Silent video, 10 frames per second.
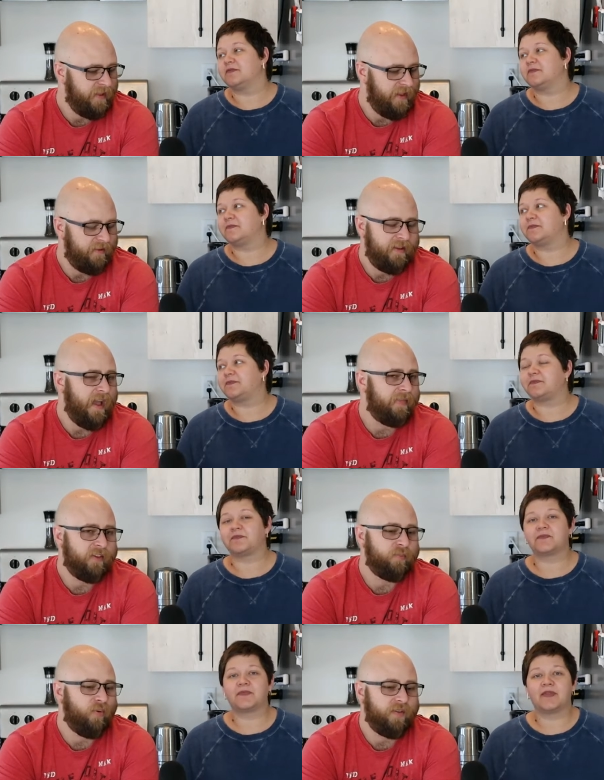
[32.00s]
Speaker 1: Yeah, at
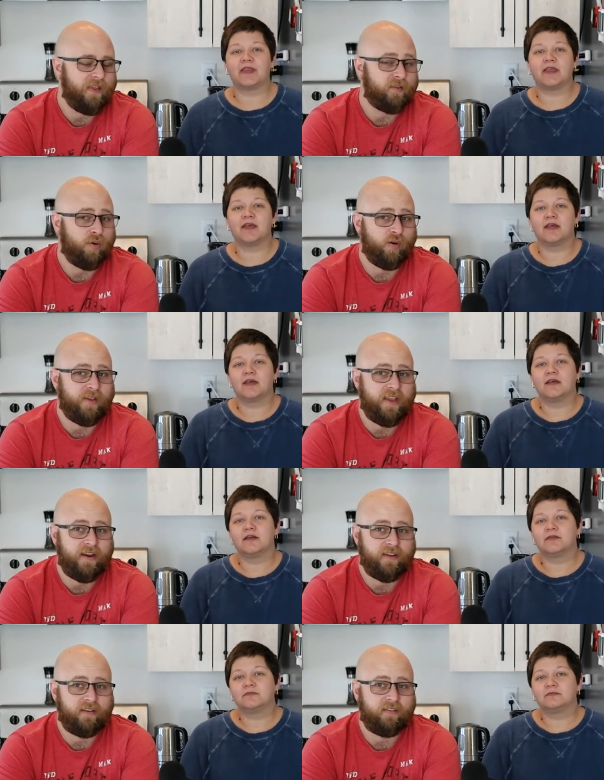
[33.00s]
this point, that's
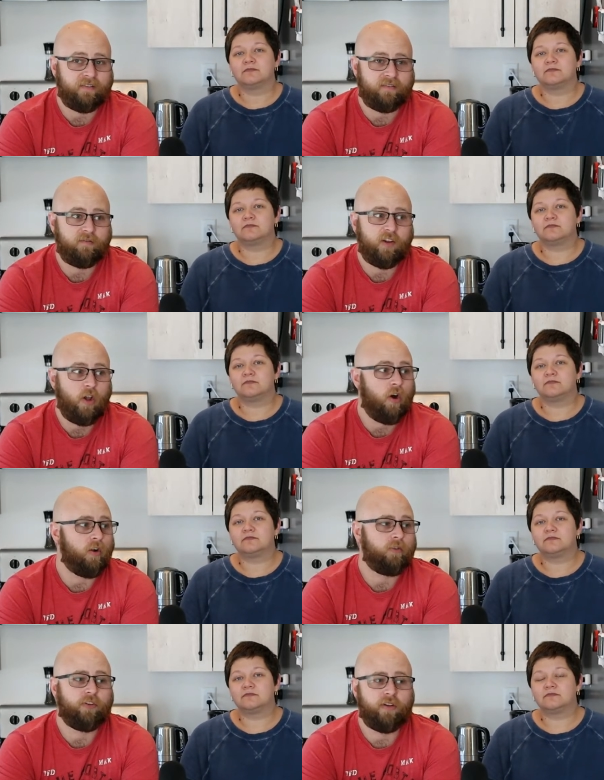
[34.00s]
permeated
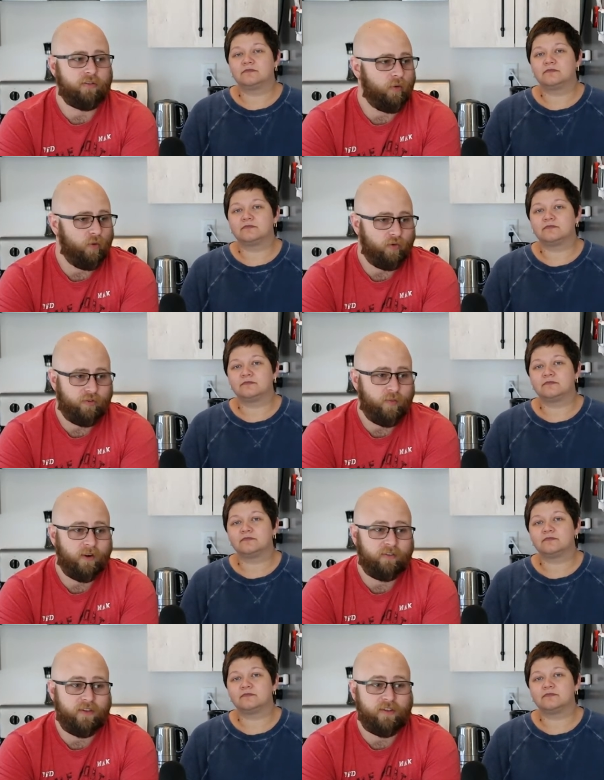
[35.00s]
culture as a whole so
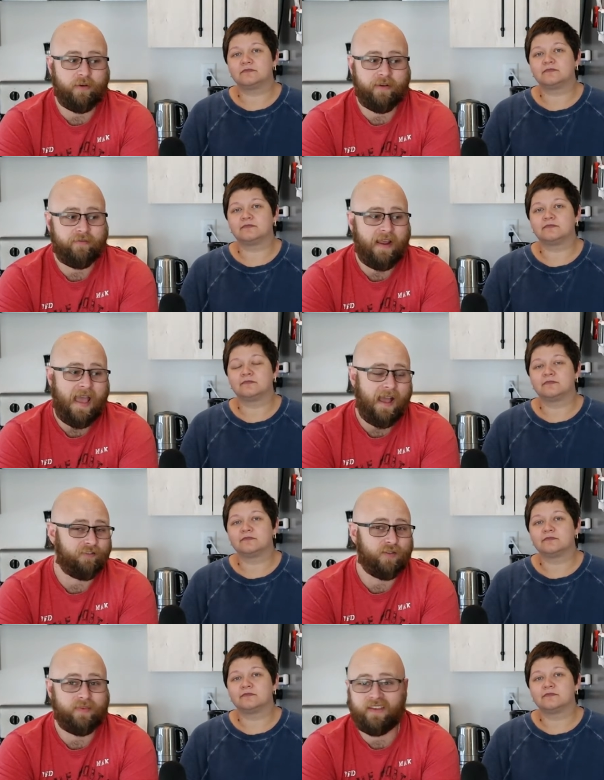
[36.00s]
much that you don't even have
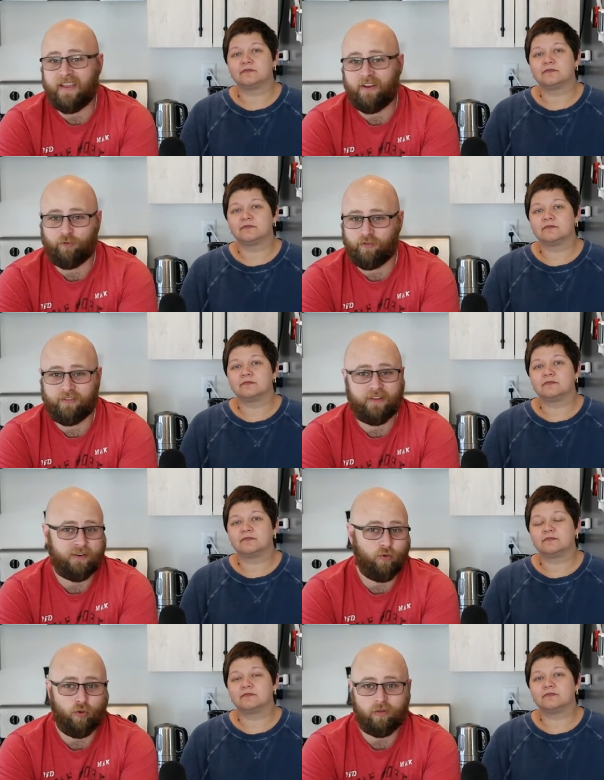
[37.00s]
to be
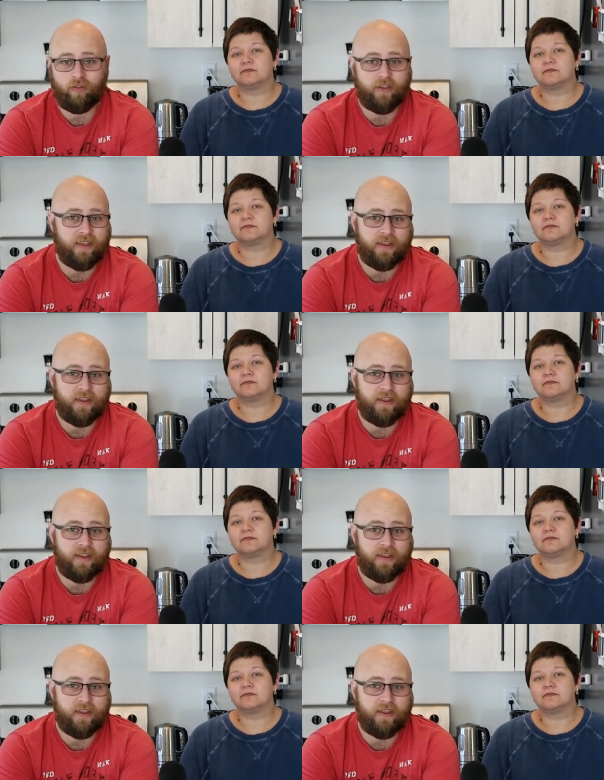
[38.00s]
interested or looking